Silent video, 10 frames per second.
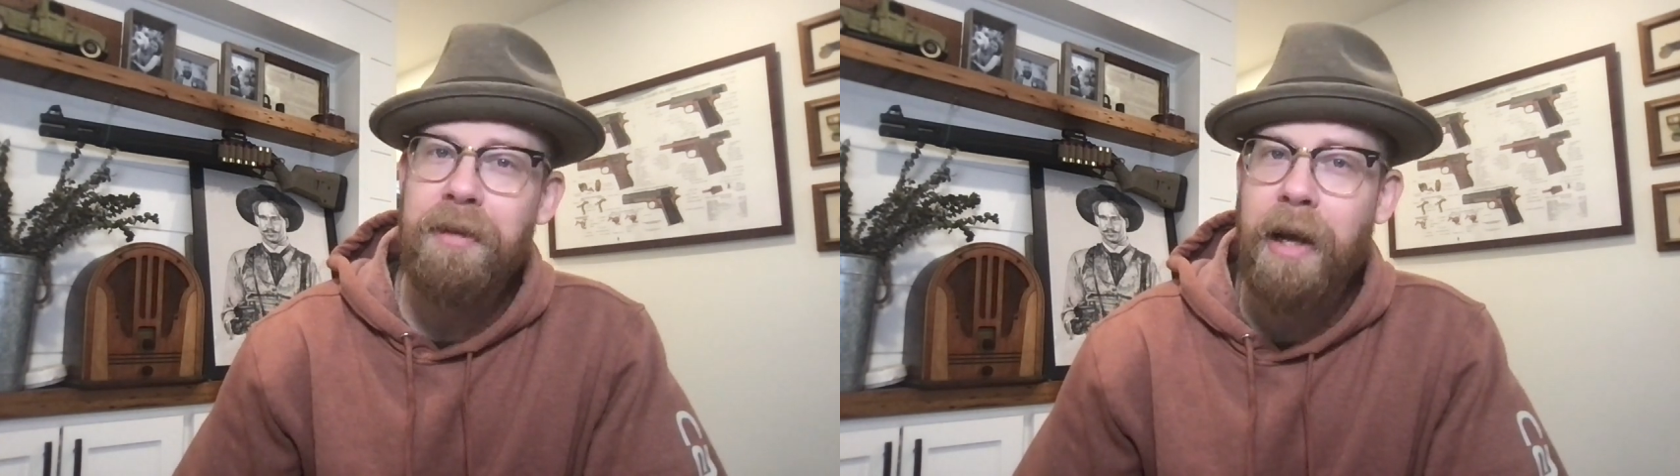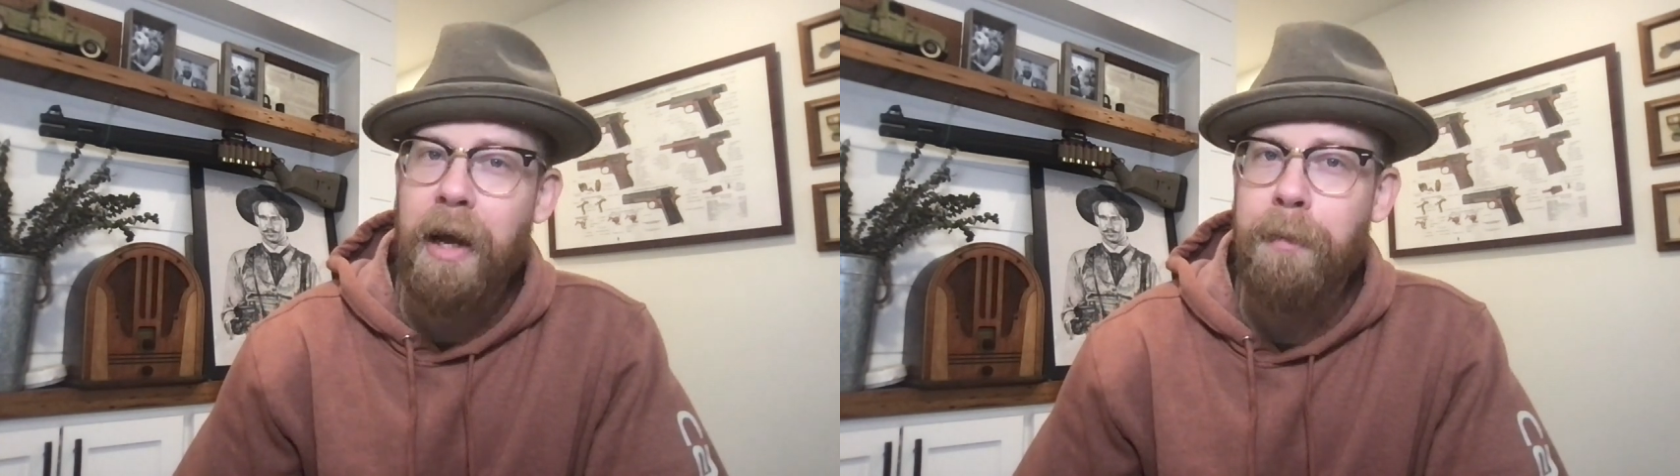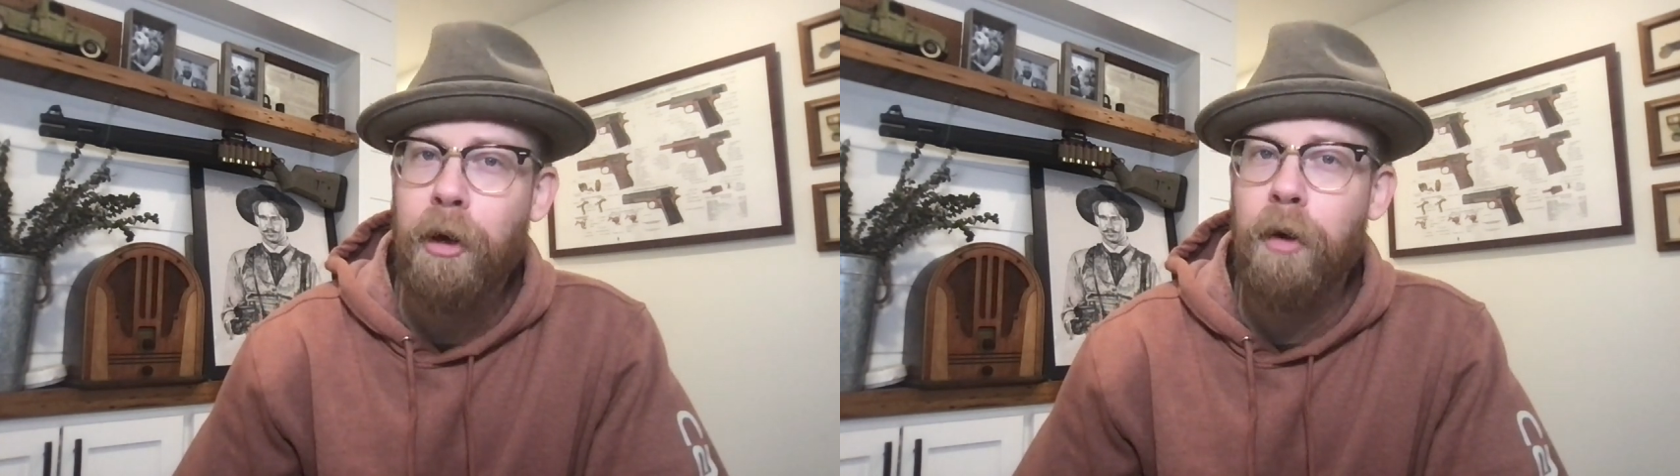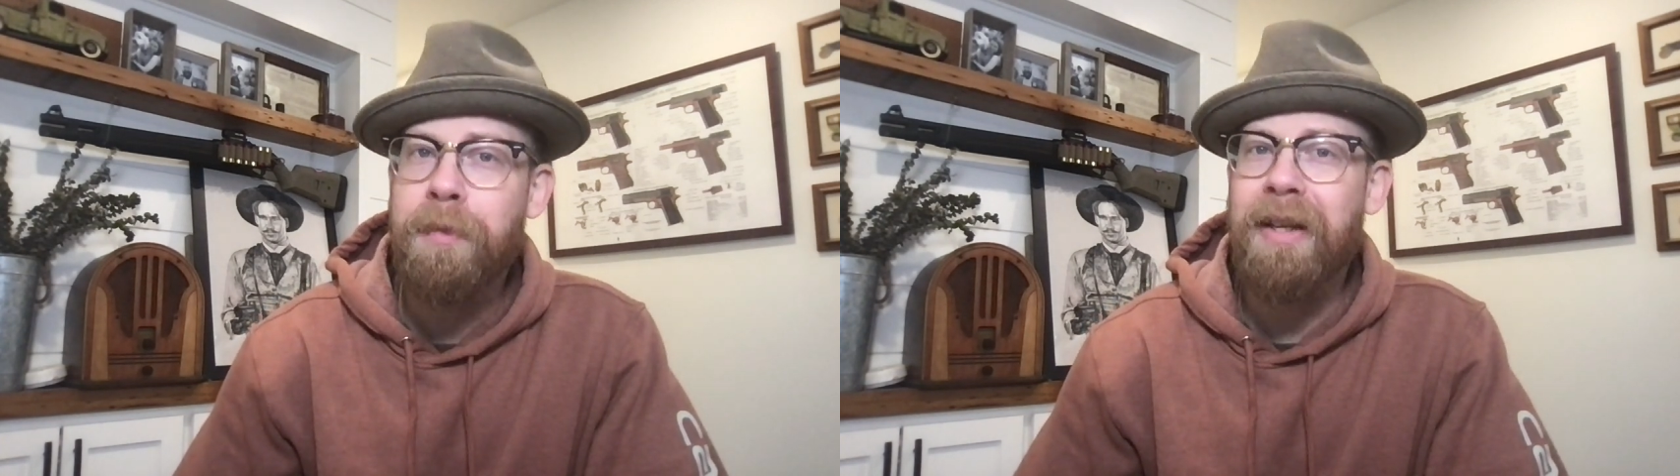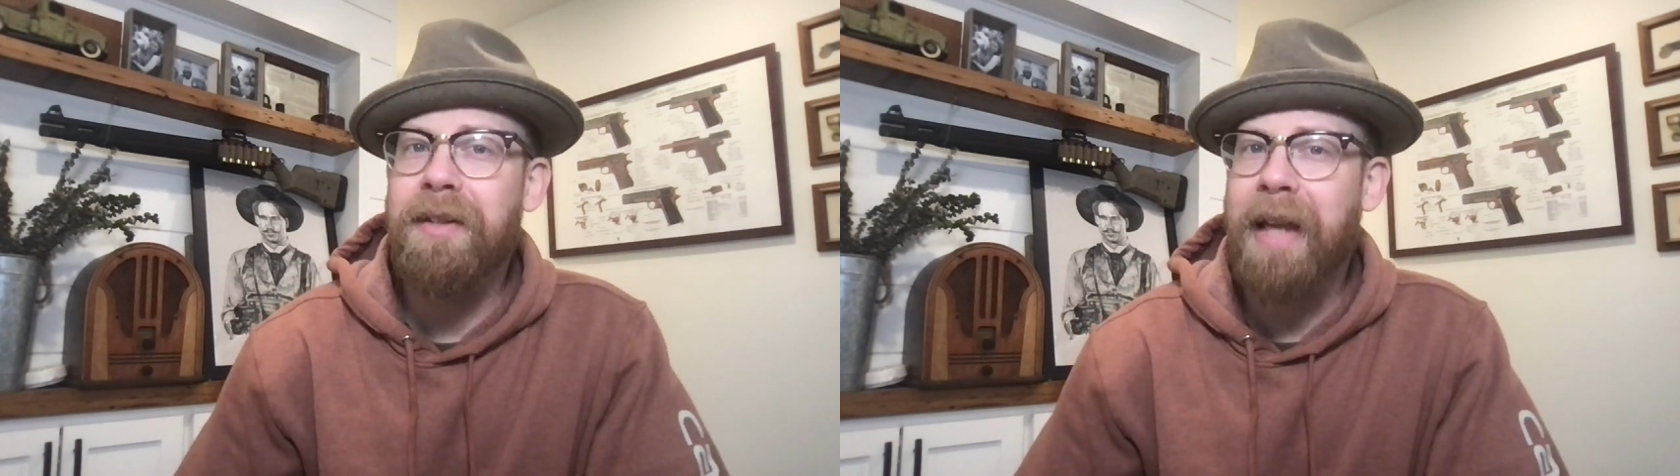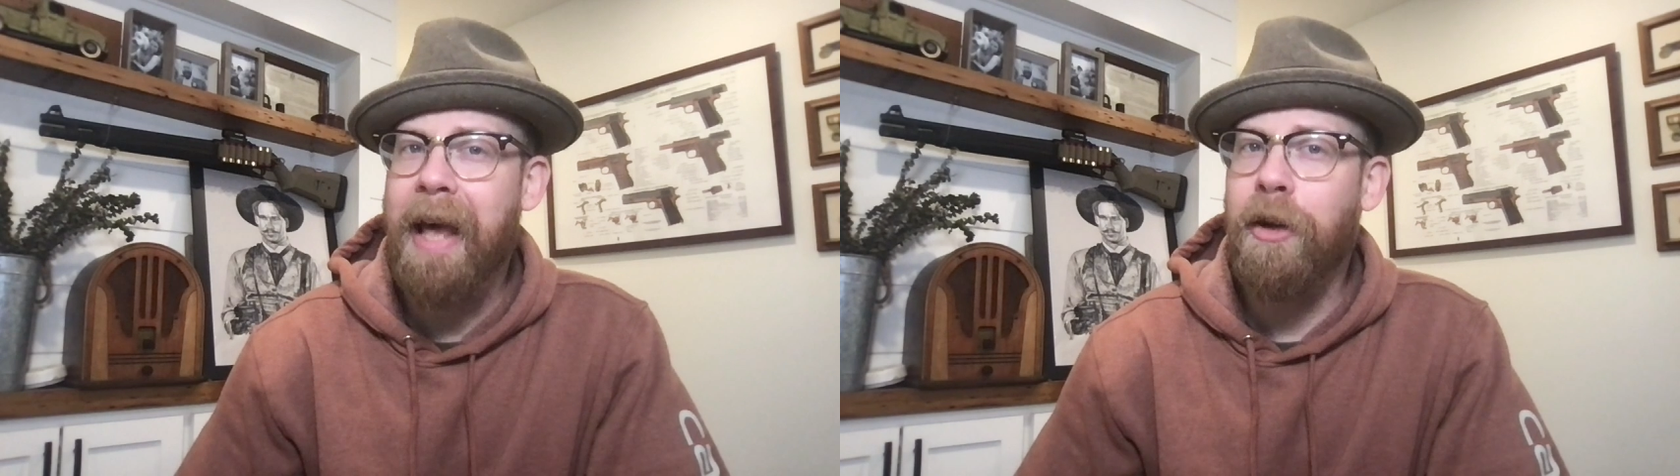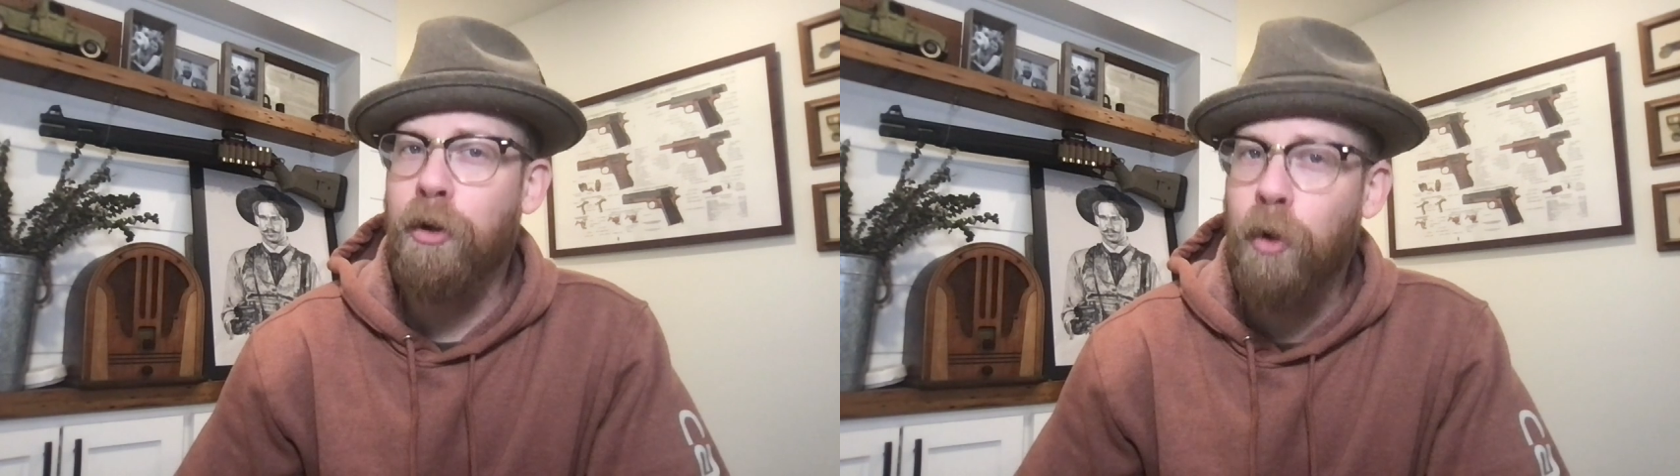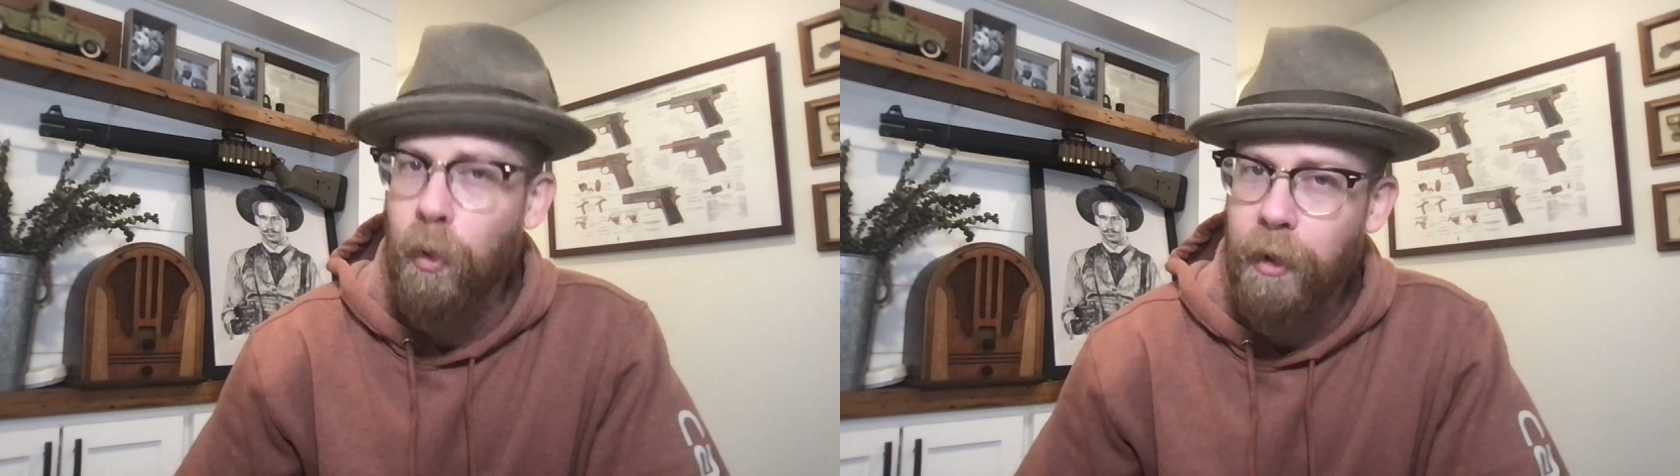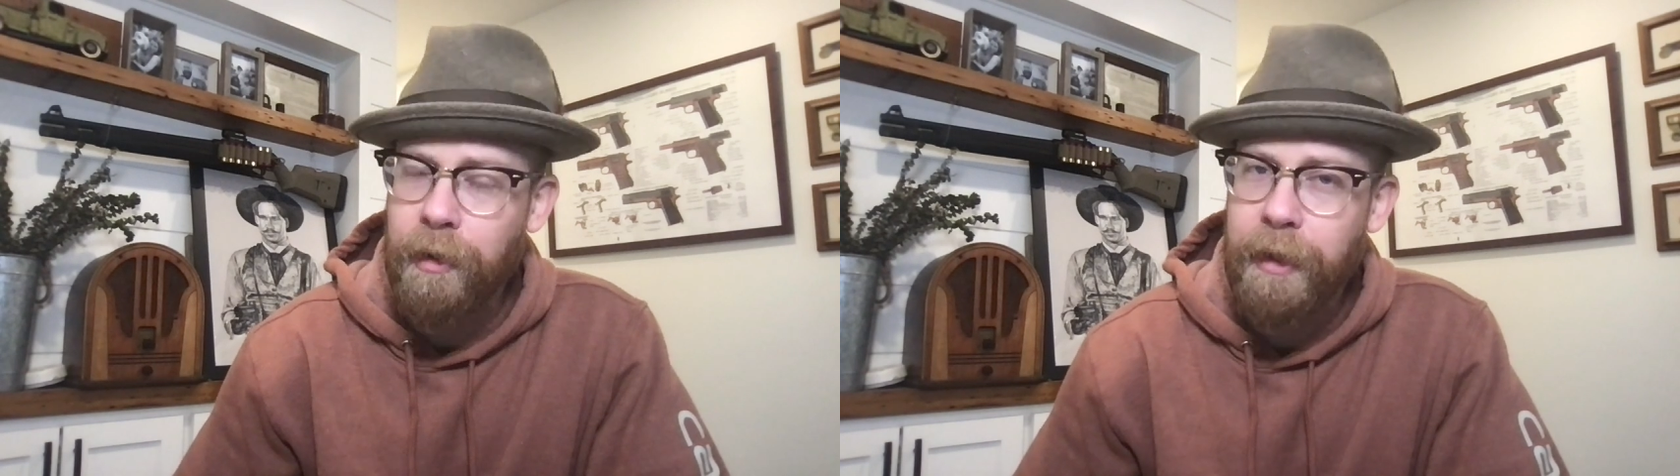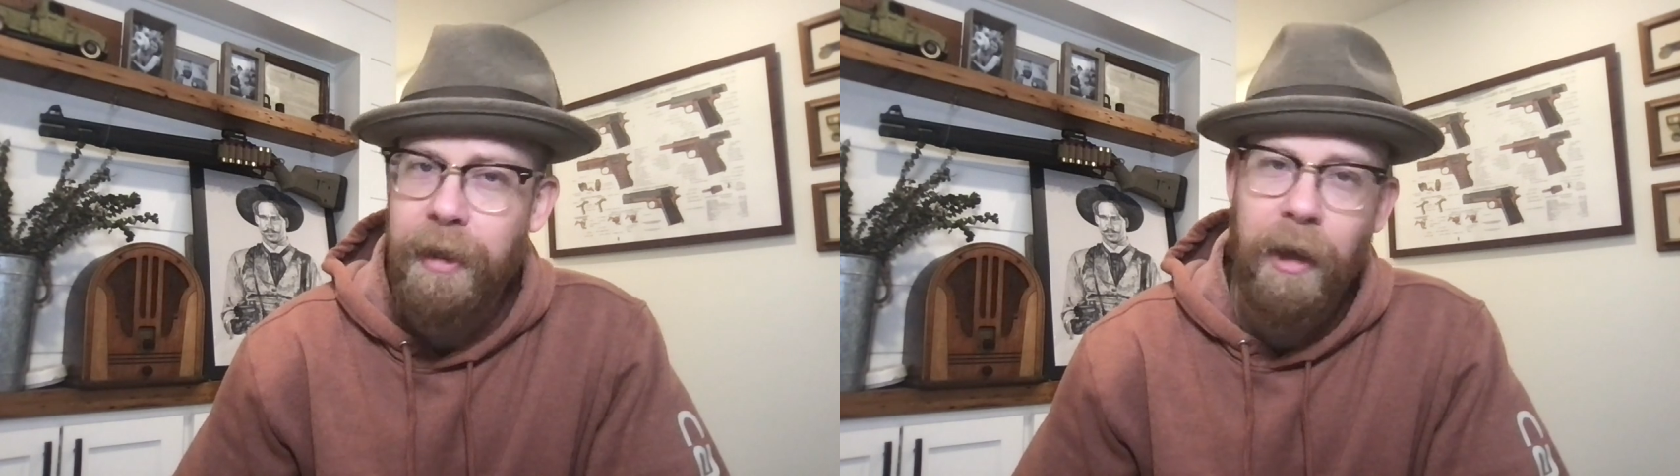common arms is categorically